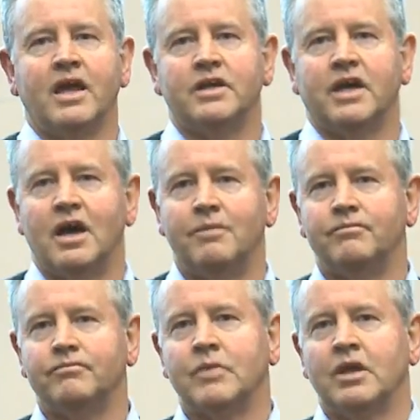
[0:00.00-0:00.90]
And
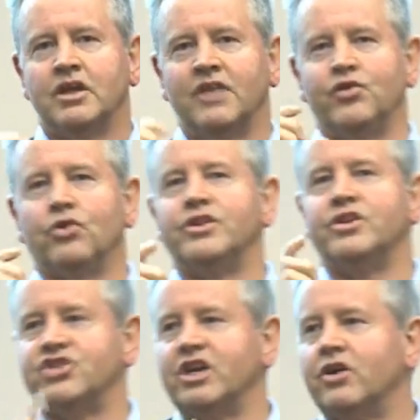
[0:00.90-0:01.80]
if you're
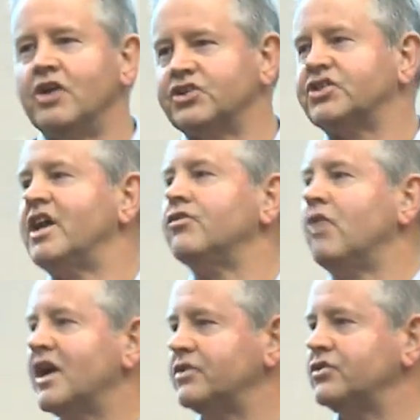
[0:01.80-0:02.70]
in the 0 to
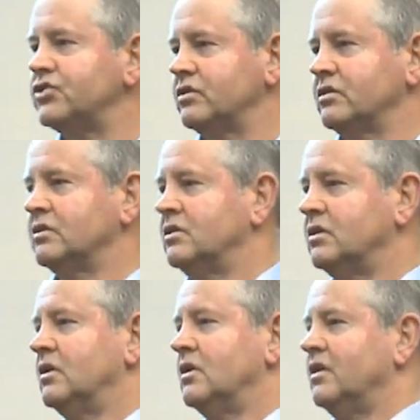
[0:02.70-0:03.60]
10 range,
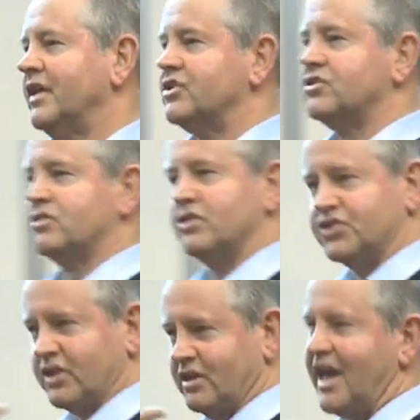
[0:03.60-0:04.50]
that's
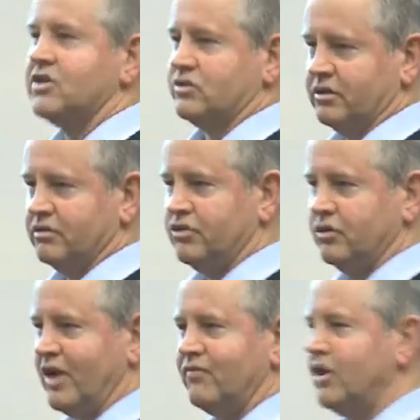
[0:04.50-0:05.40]
considered
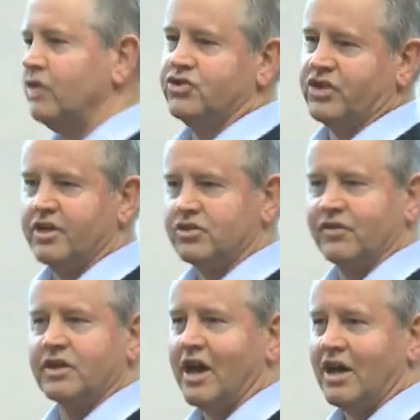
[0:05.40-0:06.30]
excellent. You have no
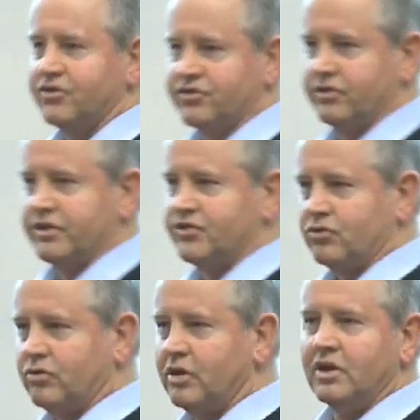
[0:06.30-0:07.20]
chance of any heart
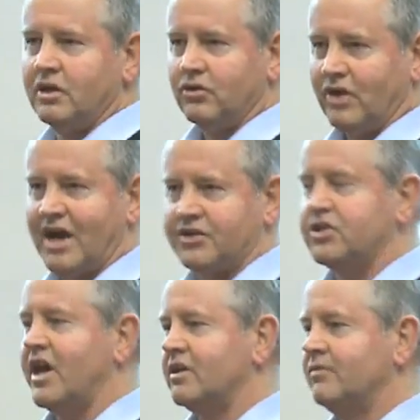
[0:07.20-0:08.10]
disease or
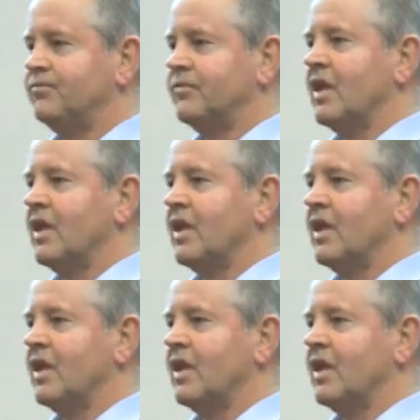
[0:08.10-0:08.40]
heart attack.